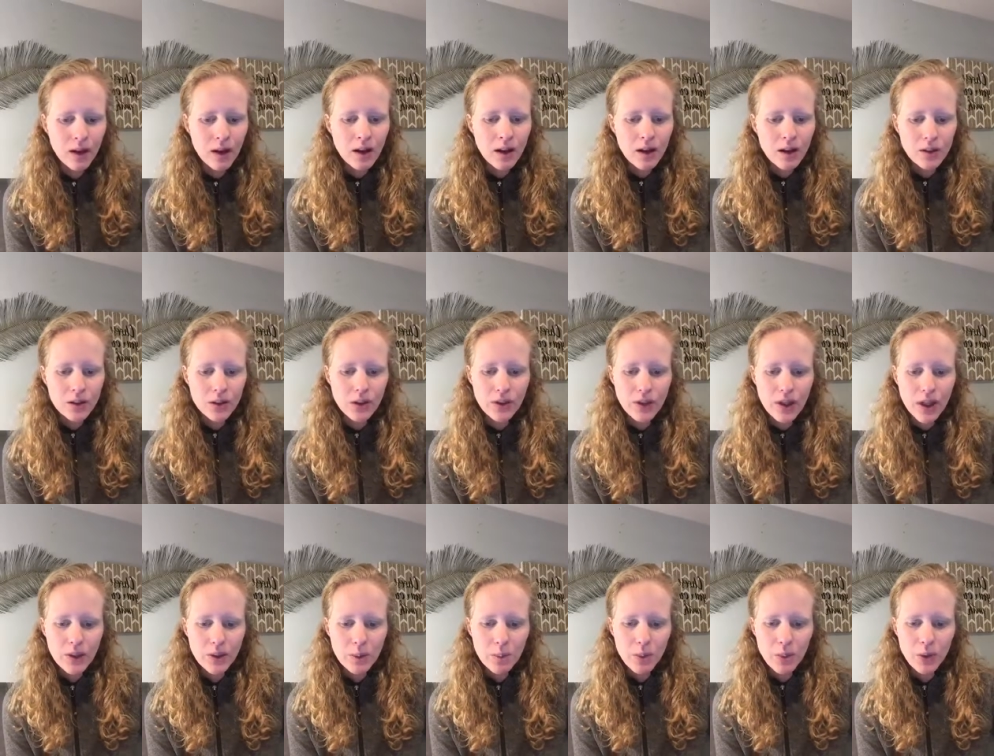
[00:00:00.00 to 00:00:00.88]
So the
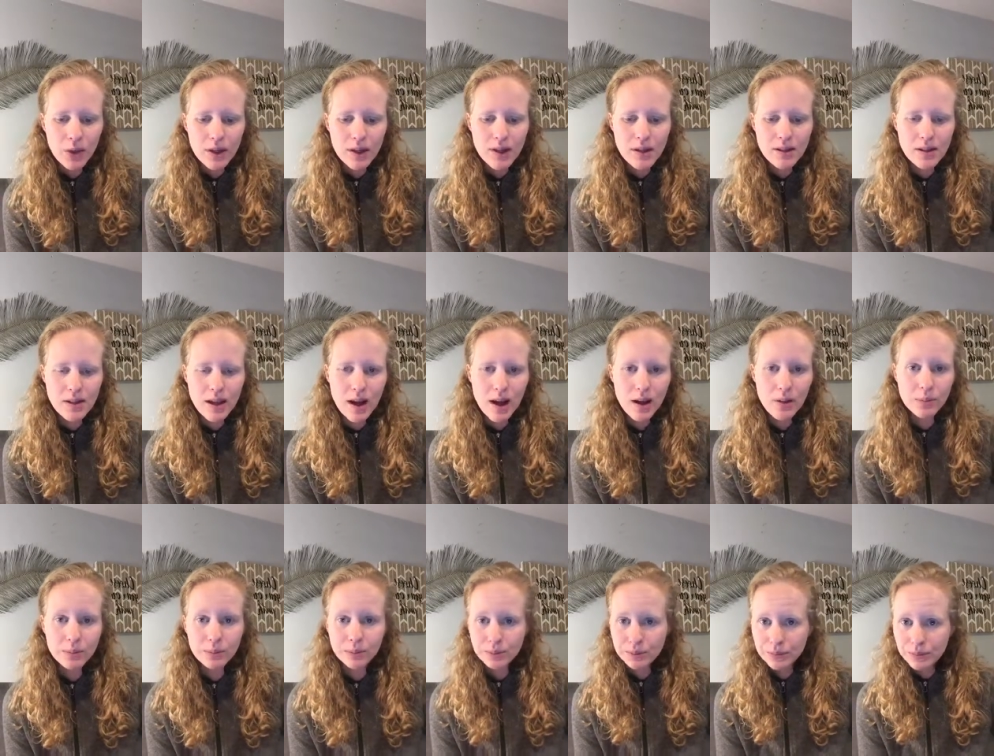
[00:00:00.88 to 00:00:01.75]
other point is that
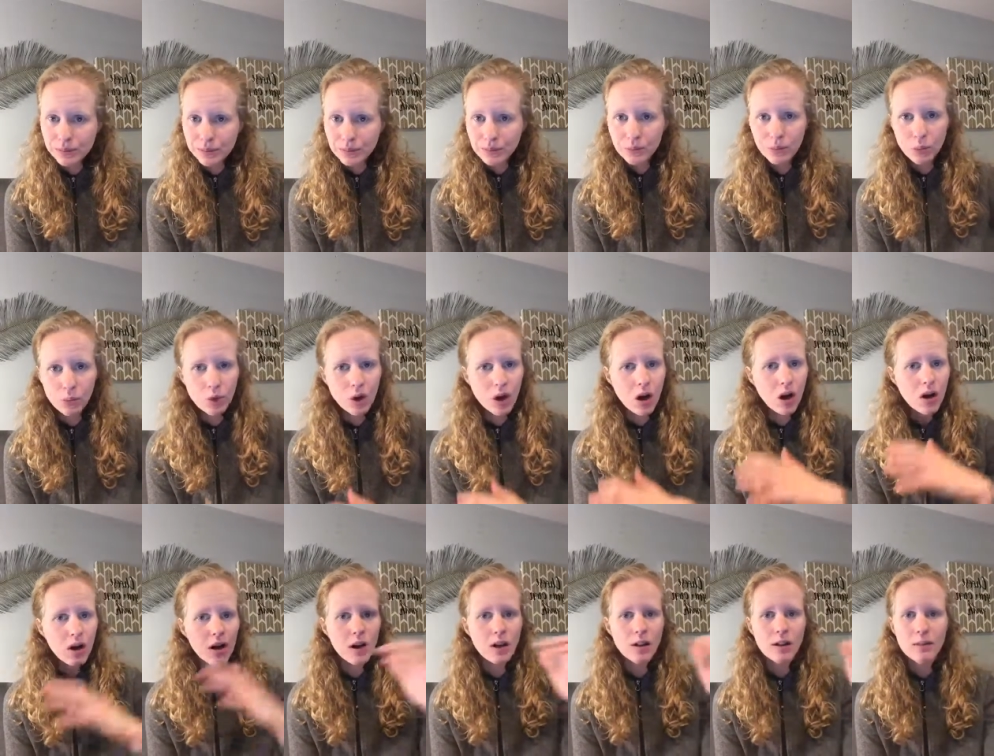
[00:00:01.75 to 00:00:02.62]
we're
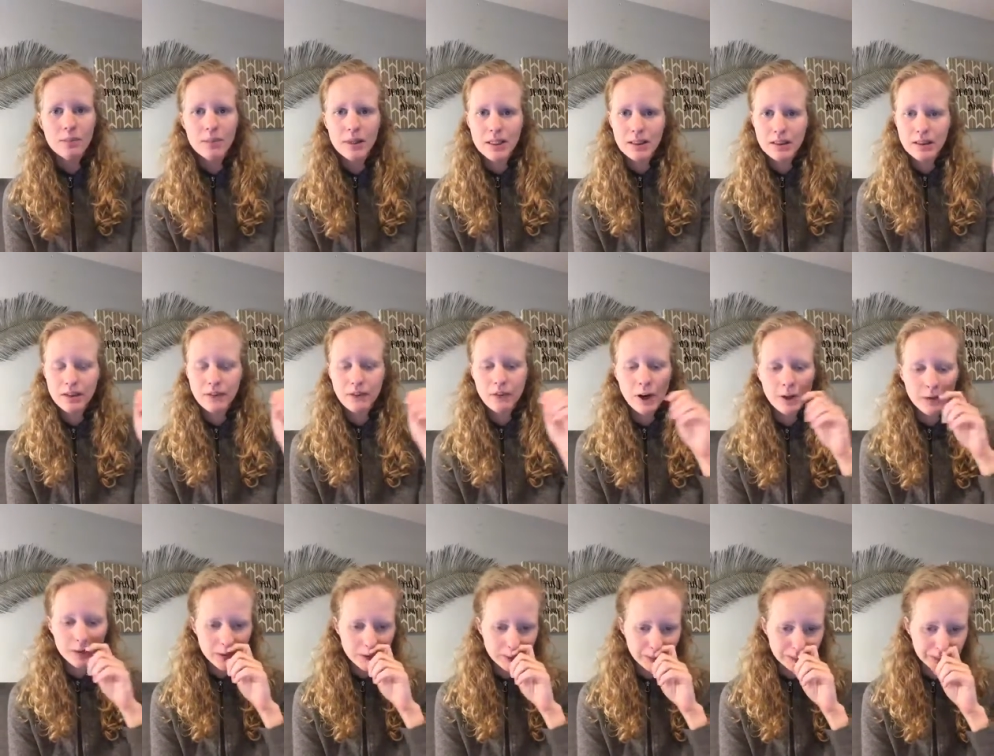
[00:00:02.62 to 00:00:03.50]
all a bit
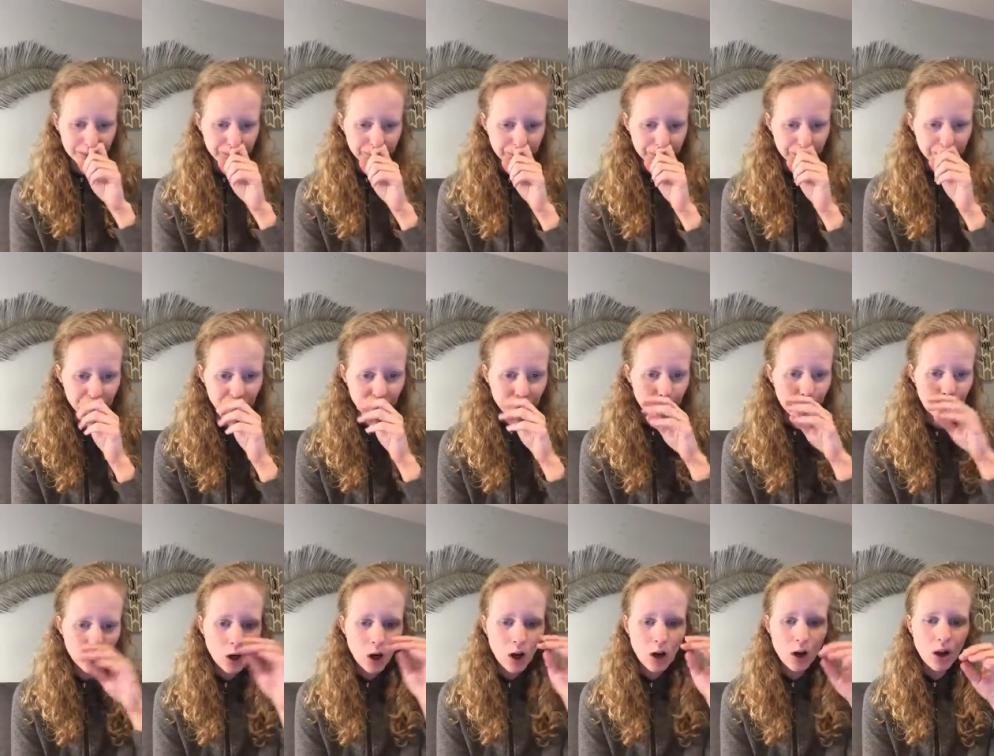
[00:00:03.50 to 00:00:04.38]
different.
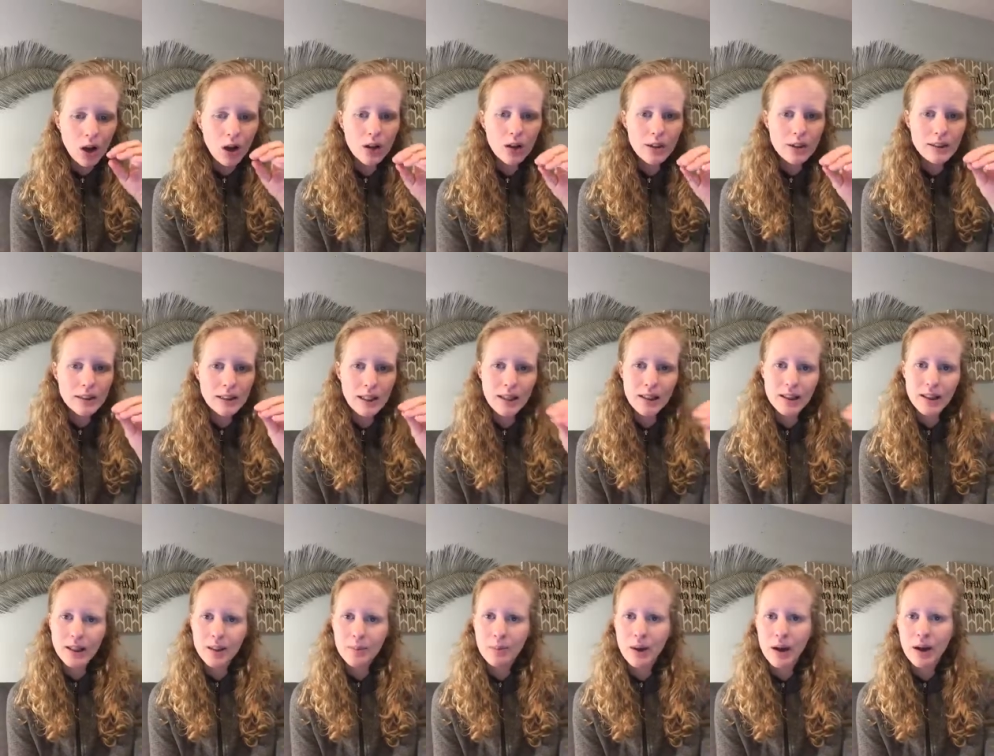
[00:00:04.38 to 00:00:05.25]
We're all
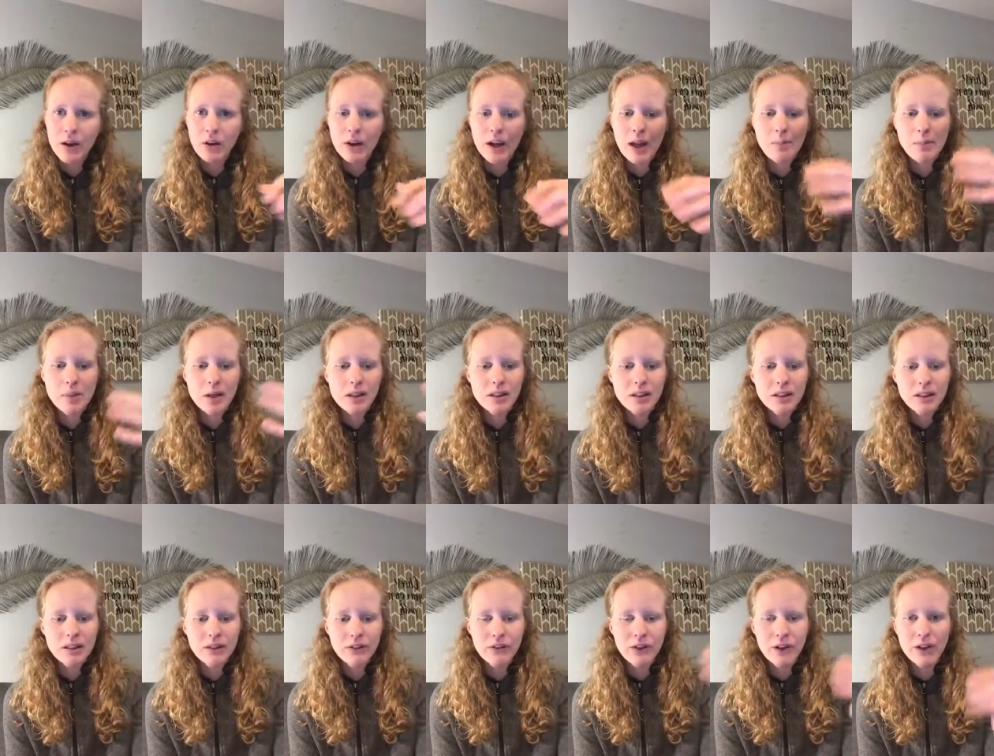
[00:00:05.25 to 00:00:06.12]
slightly biochemically
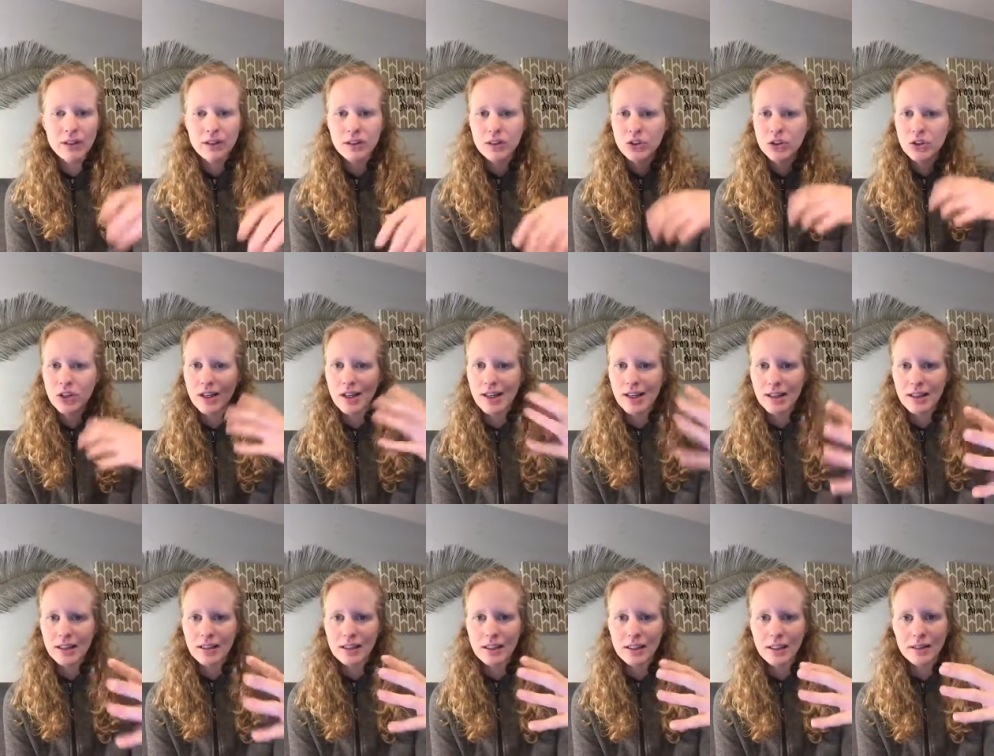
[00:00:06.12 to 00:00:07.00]
different,
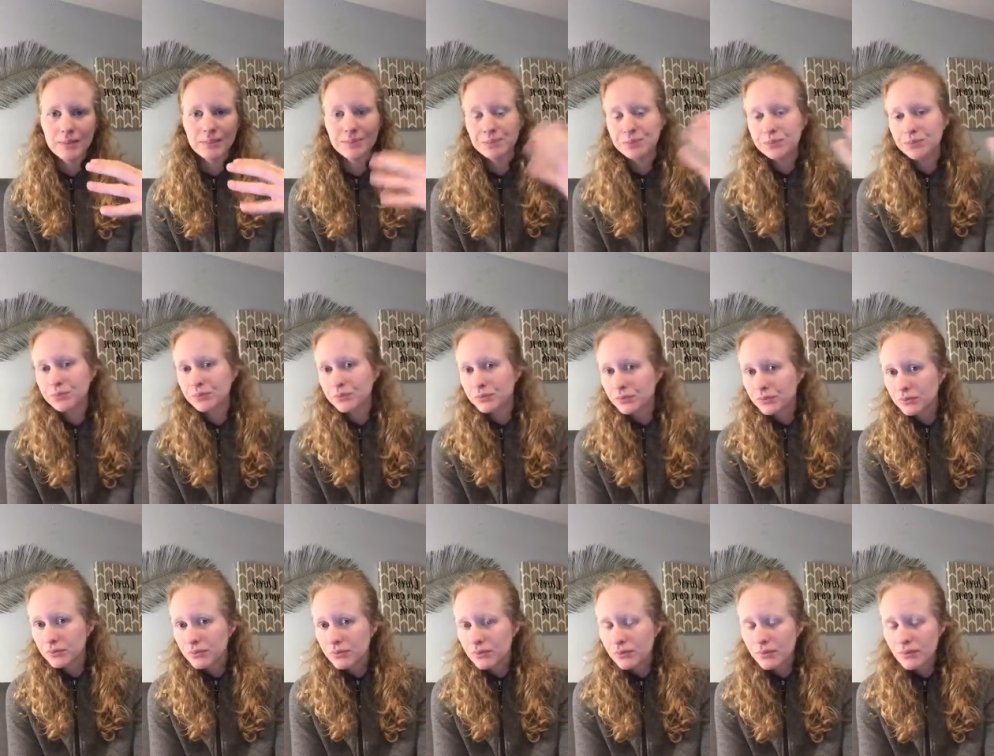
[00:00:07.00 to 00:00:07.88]
genetically
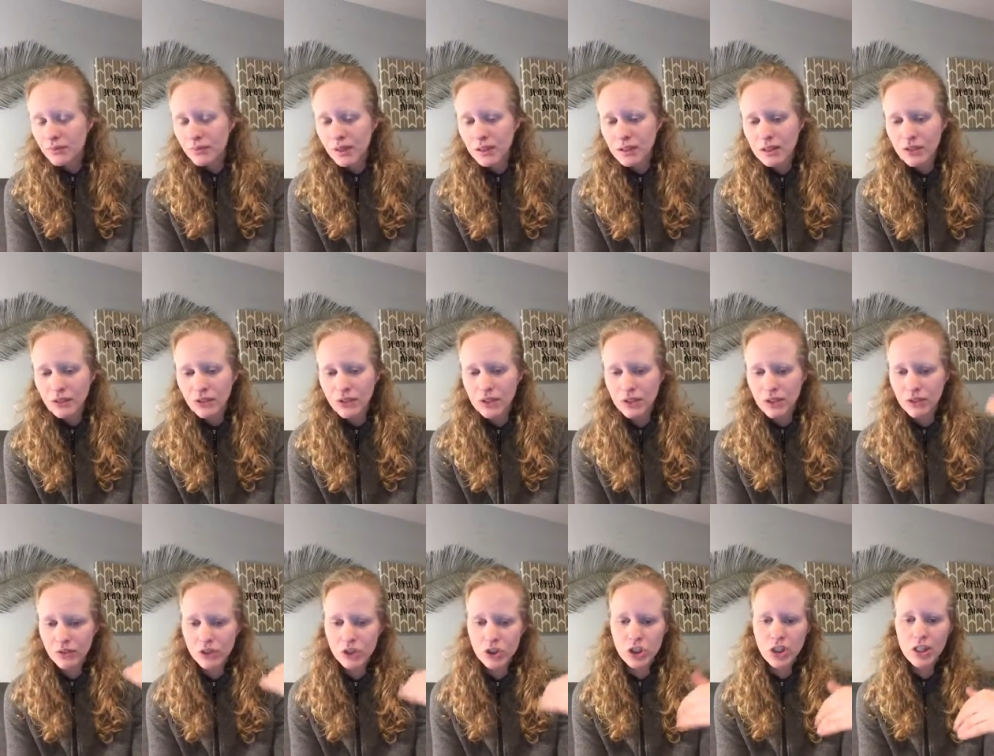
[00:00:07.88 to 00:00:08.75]
different
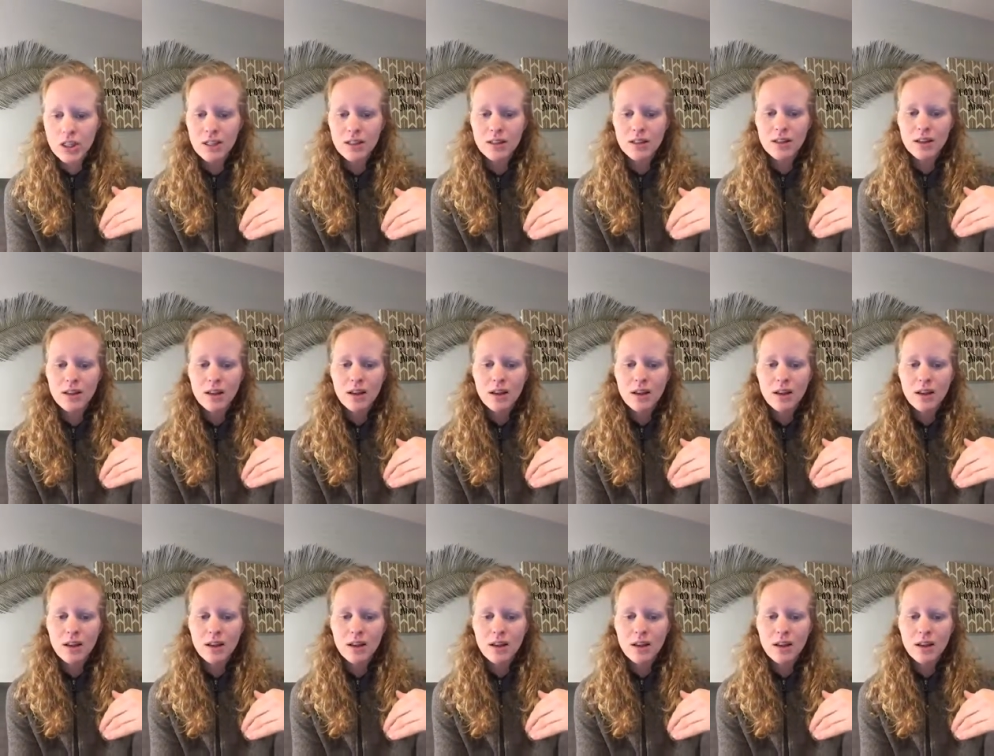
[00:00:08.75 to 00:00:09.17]
genes.